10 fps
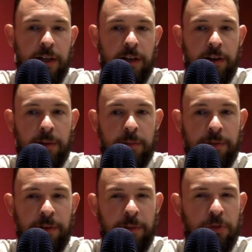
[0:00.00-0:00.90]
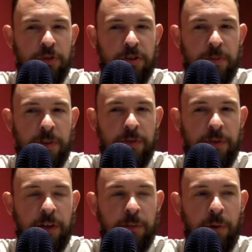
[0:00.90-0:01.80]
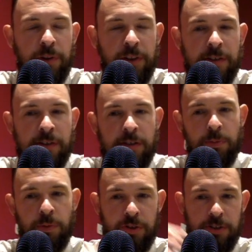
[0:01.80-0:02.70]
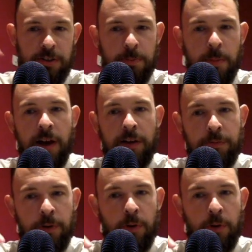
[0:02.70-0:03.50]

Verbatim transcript: Um, in fact, the most expensive thing I've bought in the last six months is this mic for uh,